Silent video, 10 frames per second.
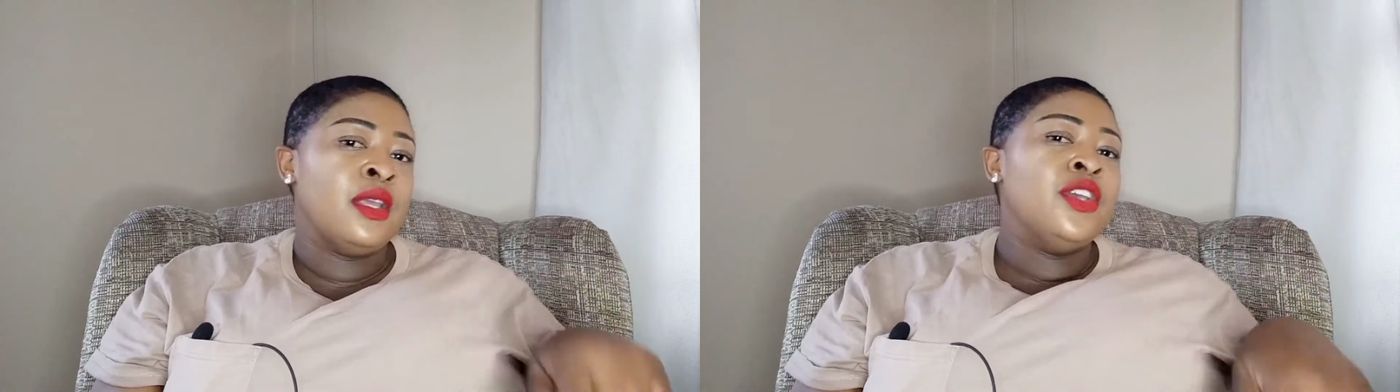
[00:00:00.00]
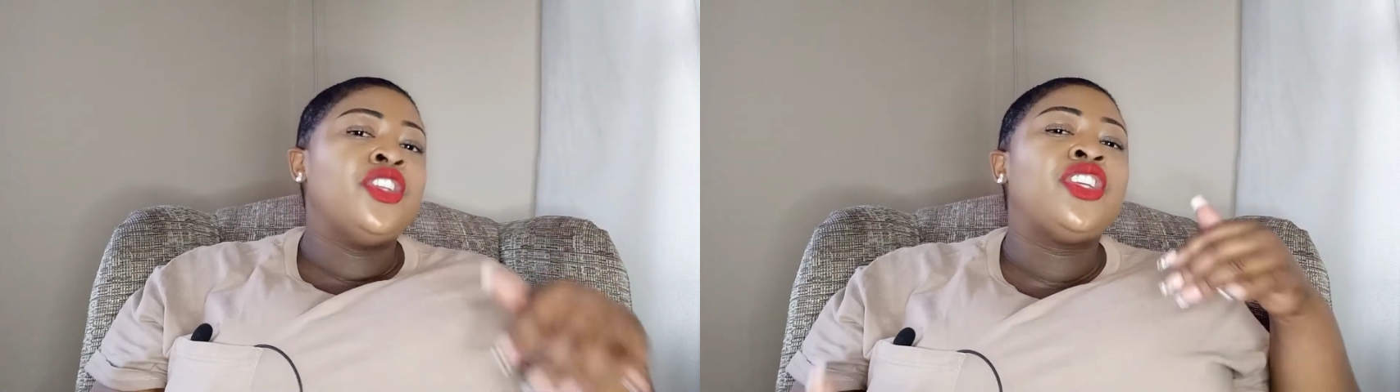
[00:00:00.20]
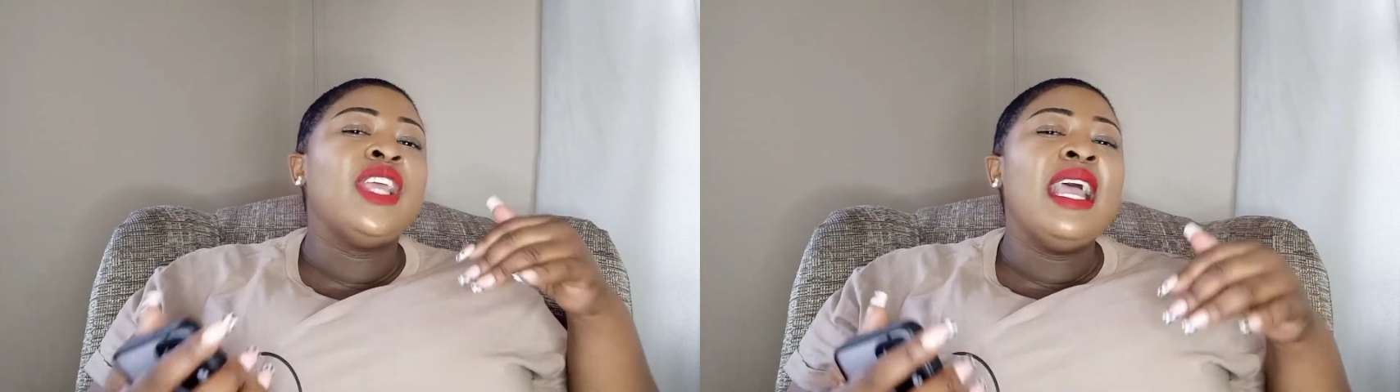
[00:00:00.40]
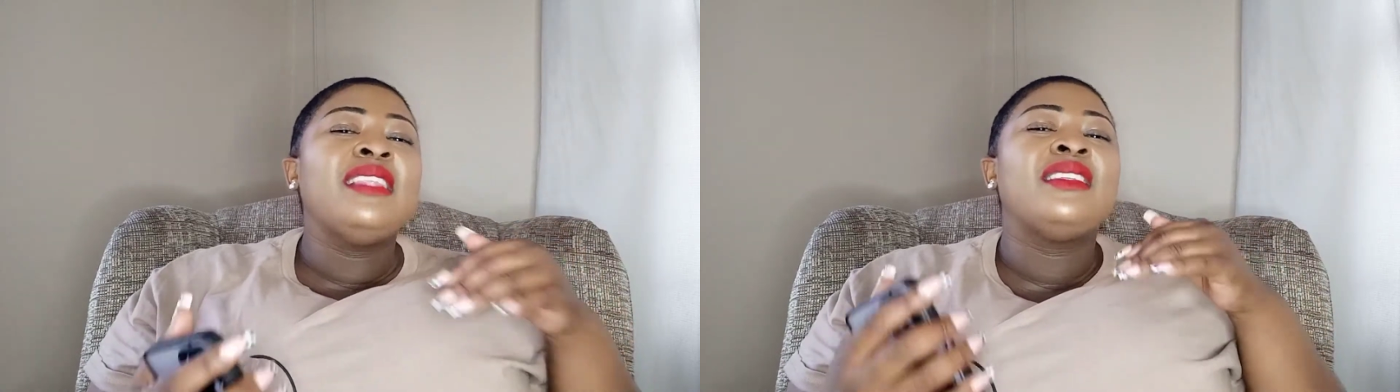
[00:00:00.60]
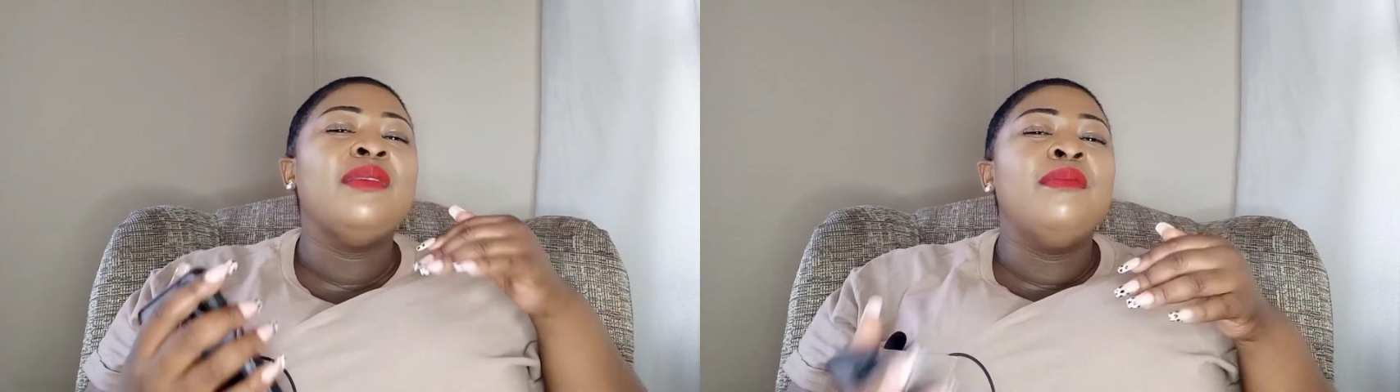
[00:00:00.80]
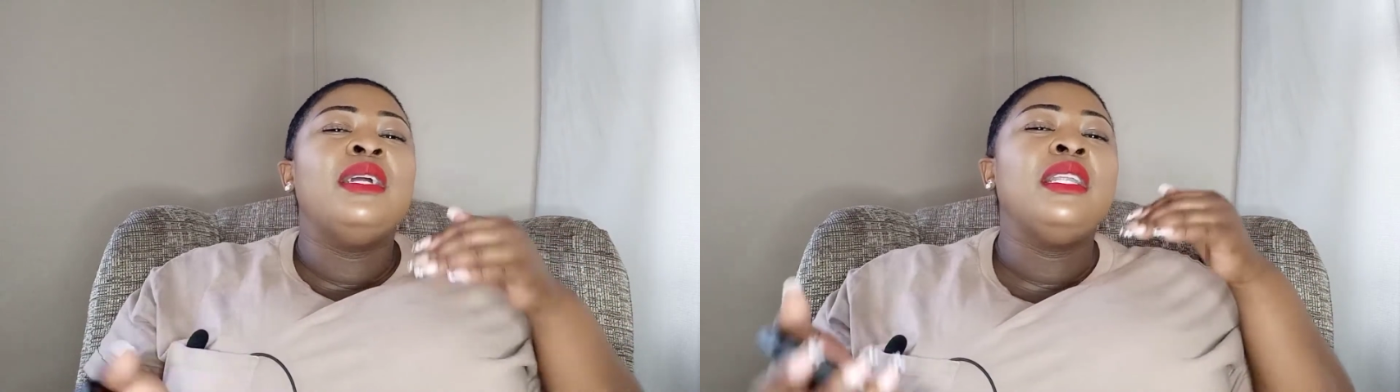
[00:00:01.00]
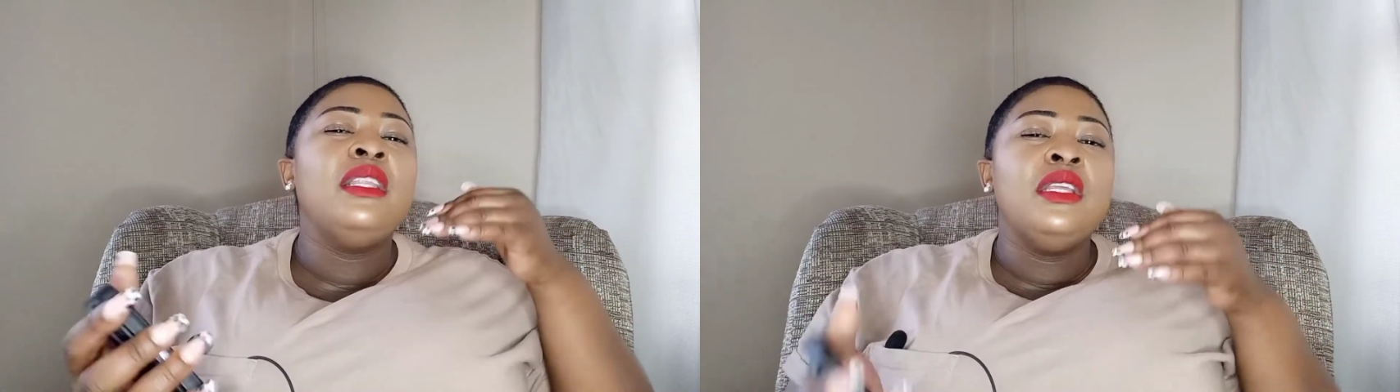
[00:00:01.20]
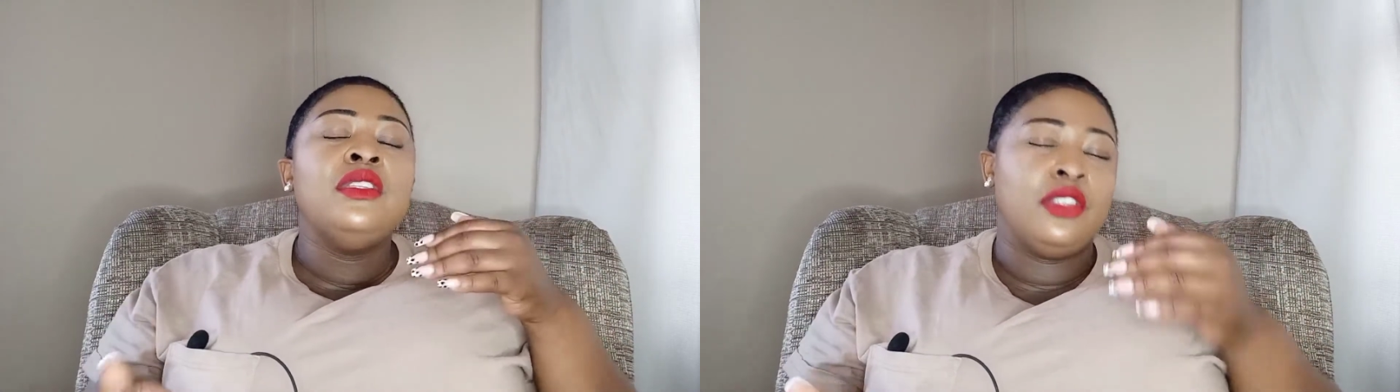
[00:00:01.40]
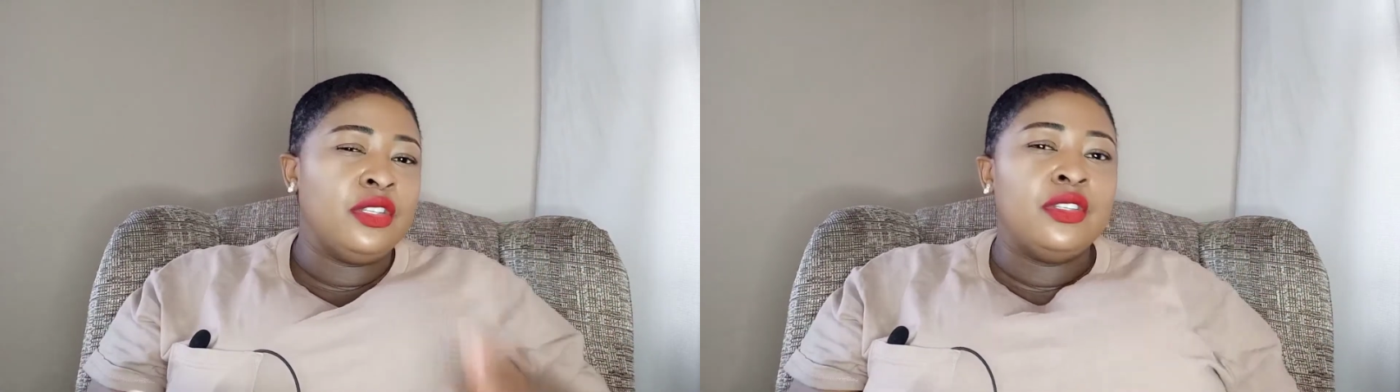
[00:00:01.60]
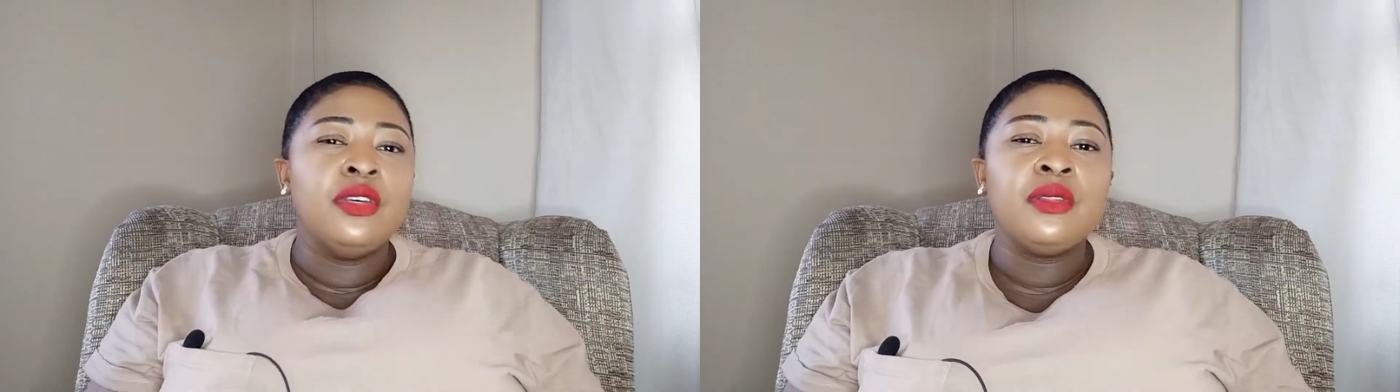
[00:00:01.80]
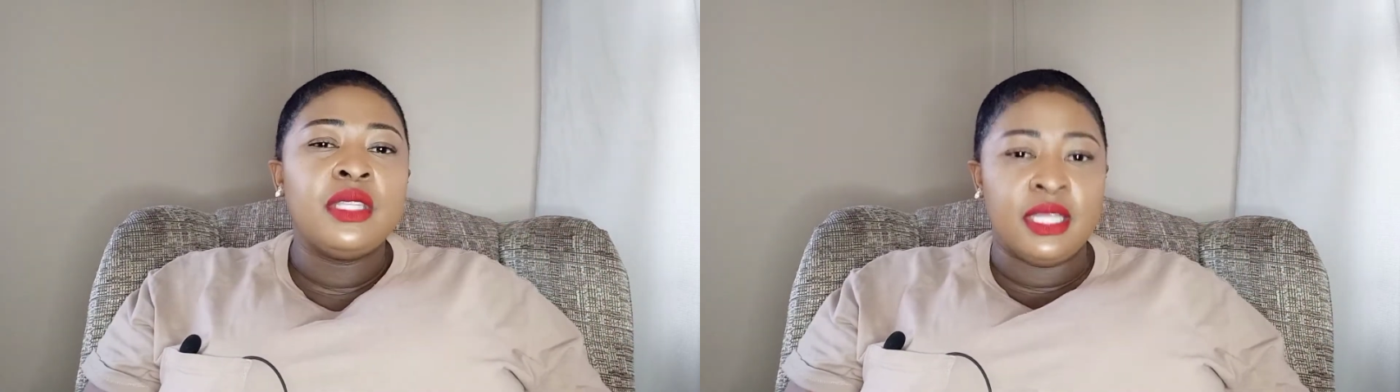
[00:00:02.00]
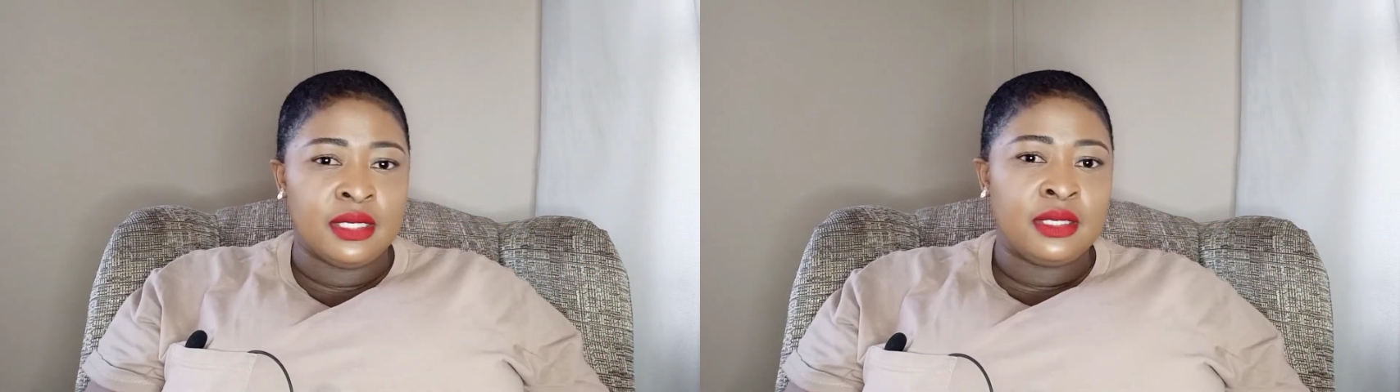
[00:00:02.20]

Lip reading: share it. Somebody needs to know this.